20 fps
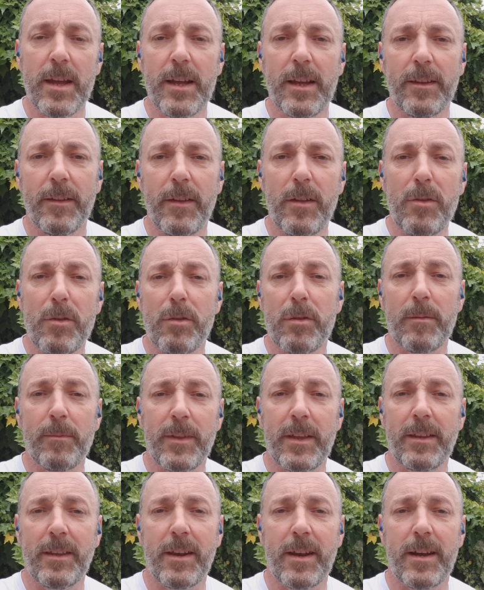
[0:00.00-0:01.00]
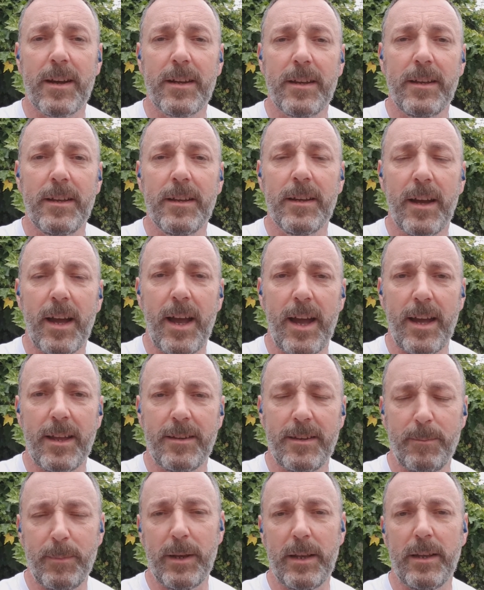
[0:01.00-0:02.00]
Now this is something that I
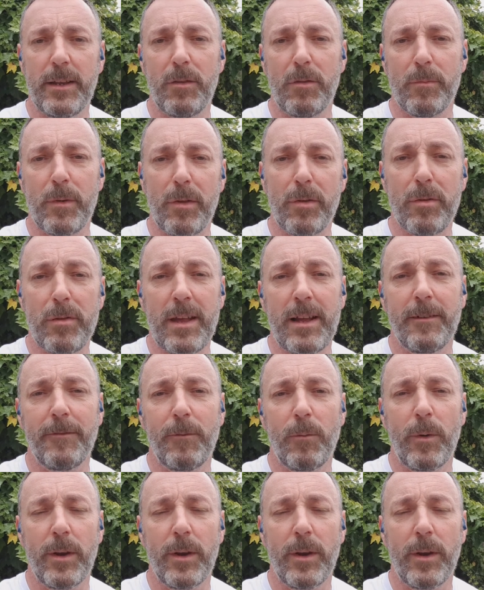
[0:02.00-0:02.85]
typically use myself